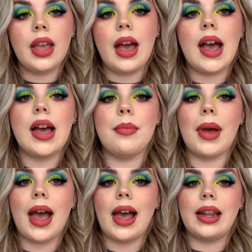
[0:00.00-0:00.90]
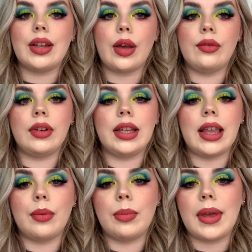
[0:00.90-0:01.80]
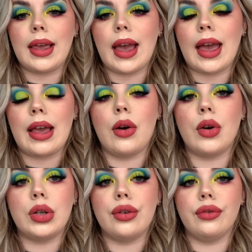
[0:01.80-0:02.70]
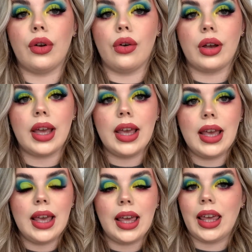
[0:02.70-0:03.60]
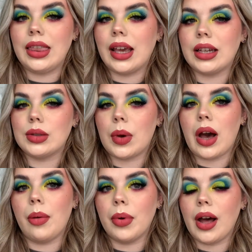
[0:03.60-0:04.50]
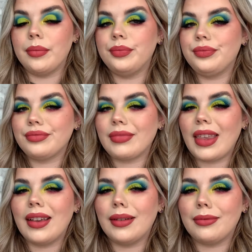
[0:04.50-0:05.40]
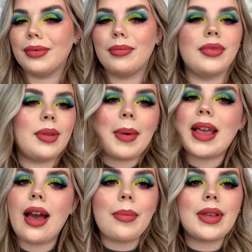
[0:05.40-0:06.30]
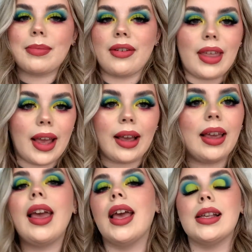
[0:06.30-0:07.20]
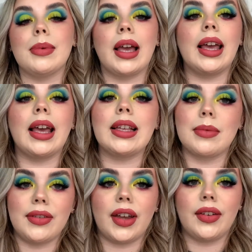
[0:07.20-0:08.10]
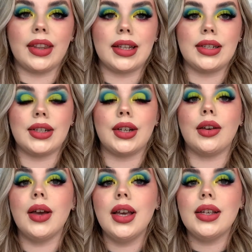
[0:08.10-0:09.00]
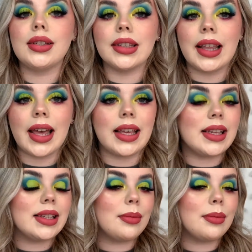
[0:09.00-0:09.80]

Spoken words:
and hopefully there will be a odd vlog in there as well. But the makeup is my thing, it's my gig, it's my favourite thing to do. So there is